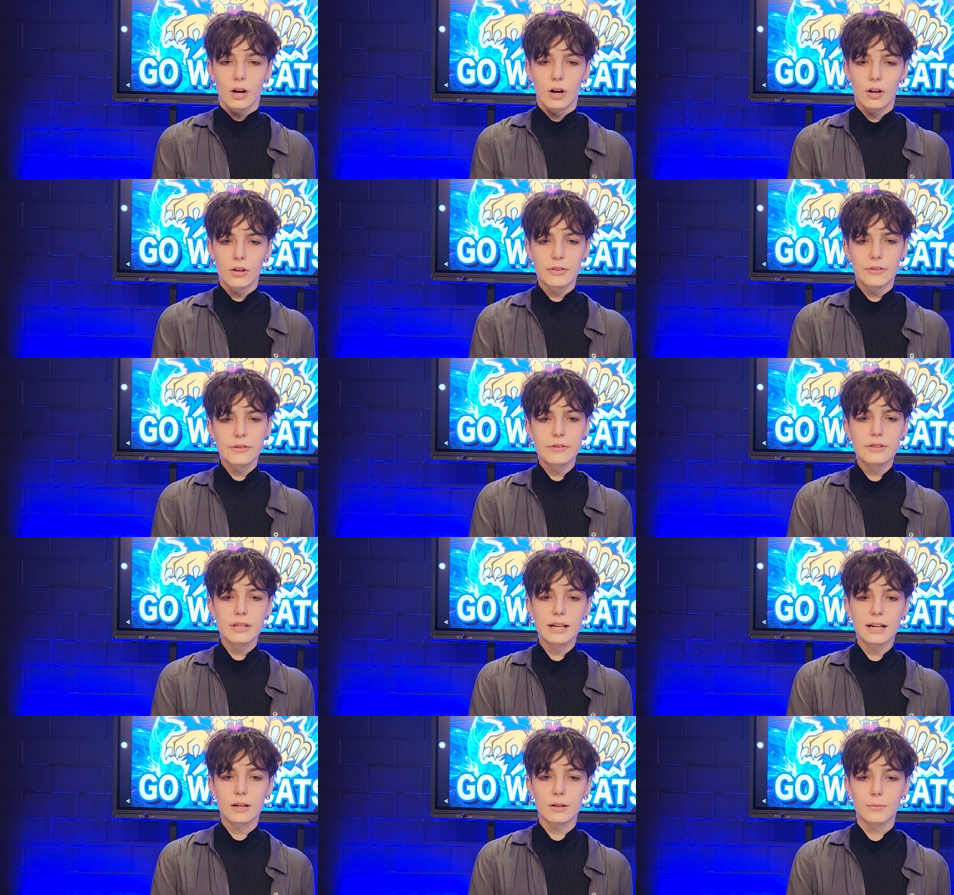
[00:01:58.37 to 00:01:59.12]
Although
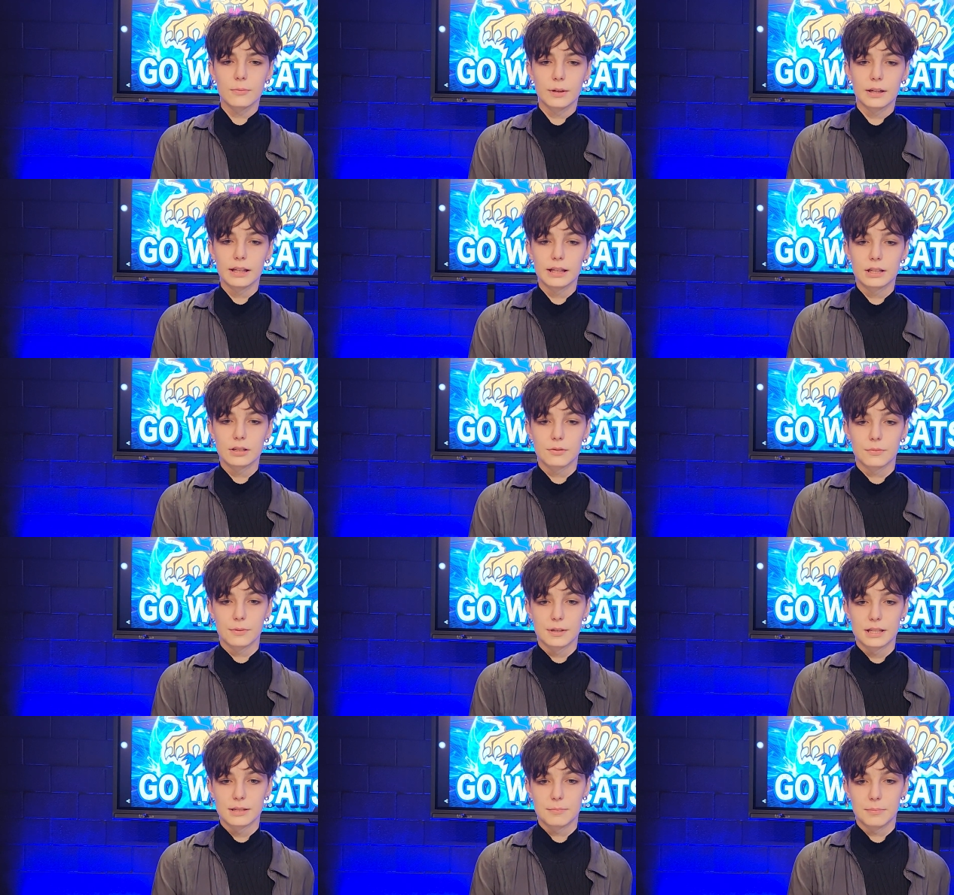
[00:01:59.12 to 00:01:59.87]
they are willing
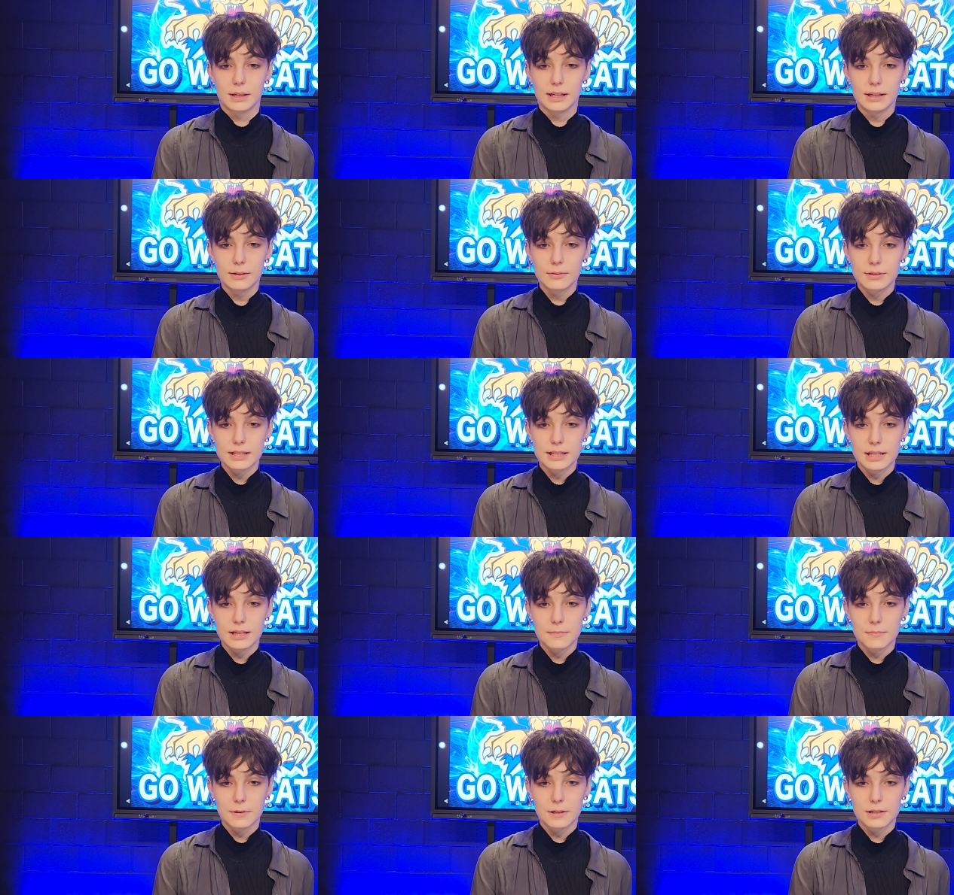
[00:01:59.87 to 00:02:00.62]
to risk being with
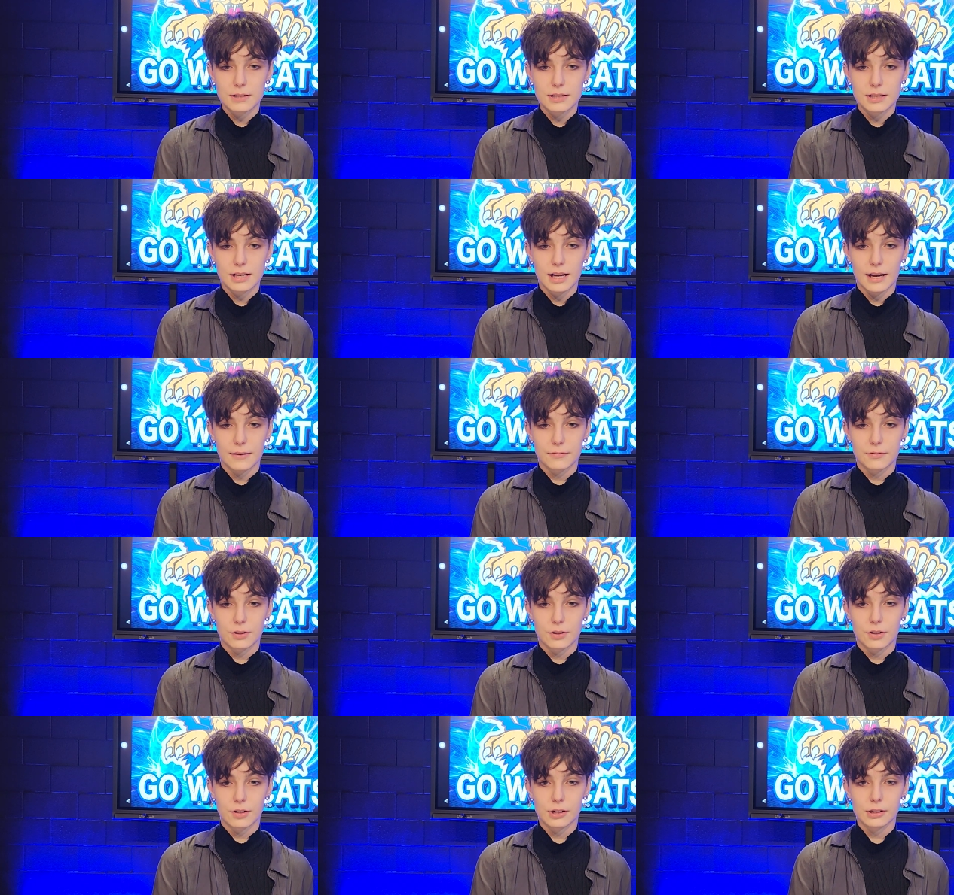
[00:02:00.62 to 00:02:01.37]
said person
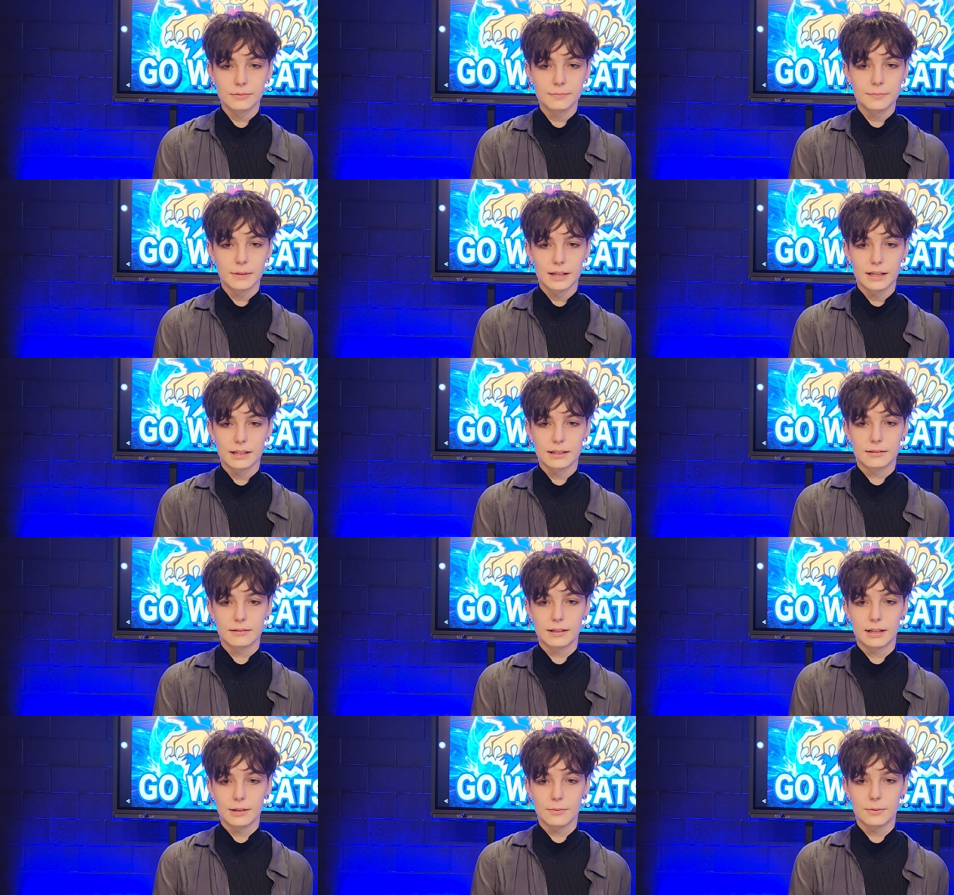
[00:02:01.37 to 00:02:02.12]
after all,
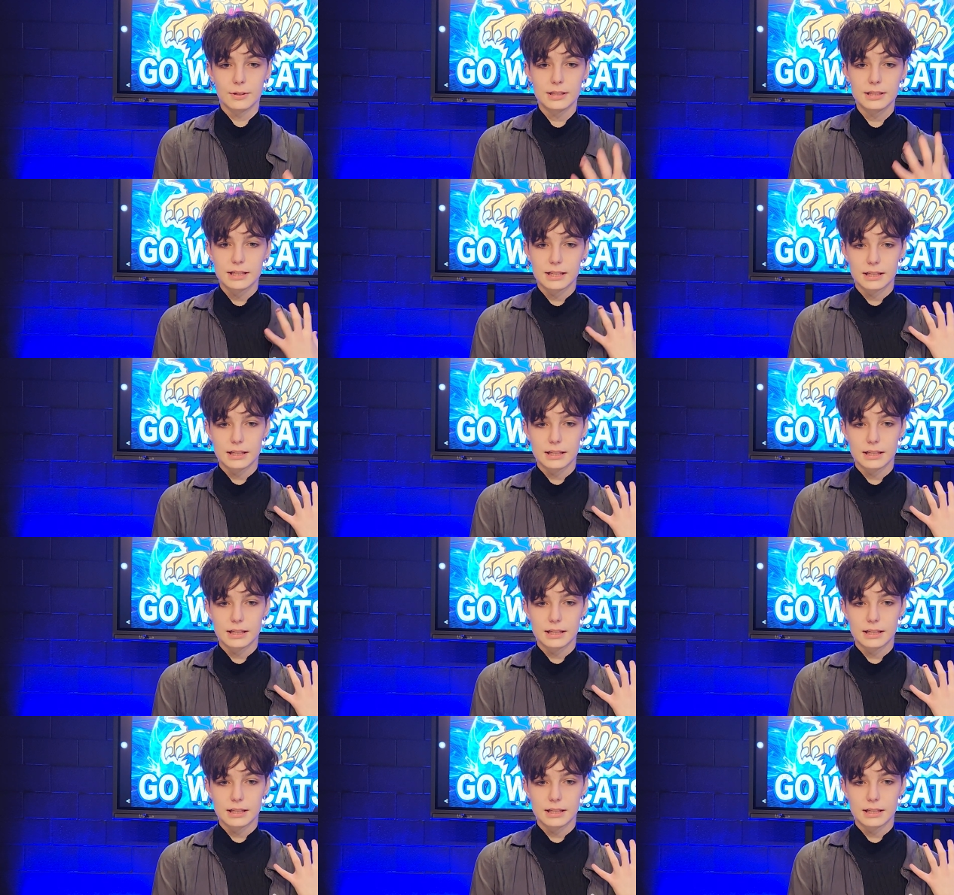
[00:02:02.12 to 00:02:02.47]
and they want to